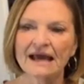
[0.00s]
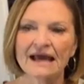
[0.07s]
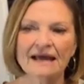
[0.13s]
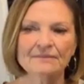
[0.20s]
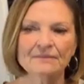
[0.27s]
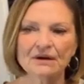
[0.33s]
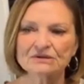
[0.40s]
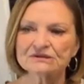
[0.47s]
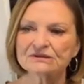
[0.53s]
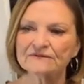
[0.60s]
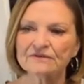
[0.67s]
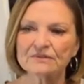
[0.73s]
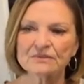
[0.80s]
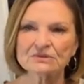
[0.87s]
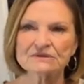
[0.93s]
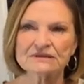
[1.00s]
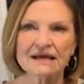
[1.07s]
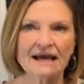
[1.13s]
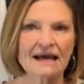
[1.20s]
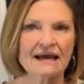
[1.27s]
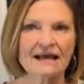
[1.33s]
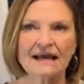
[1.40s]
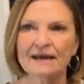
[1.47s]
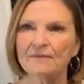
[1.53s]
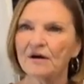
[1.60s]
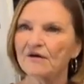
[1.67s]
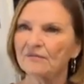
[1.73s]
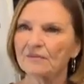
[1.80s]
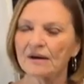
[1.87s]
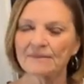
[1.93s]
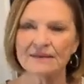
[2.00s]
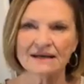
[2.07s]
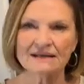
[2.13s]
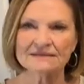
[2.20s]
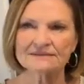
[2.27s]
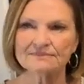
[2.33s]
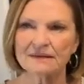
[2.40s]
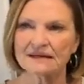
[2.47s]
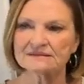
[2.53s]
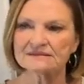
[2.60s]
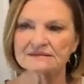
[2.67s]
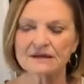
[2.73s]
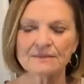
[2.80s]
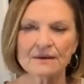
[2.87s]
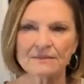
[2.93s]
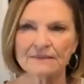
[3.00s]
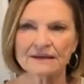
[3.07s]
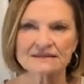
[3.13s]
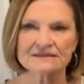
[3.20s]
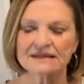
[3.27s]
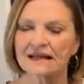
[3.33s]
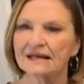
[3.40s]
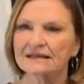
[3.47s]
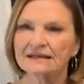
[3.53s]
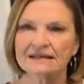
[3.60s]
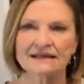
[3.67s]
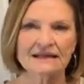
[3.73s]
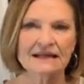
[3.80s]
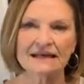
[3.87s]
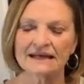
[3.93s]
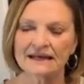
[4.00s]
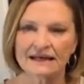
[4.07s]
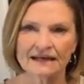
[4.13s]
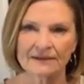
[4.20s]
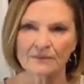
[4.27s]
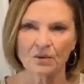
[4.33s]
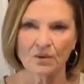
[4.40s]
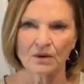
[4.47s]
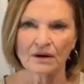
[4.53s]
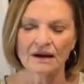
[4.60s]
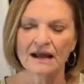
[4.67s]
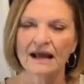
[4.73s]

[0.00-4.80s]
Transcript: And most of them will say, I came off my stomach medicine, I didn't need it anymore.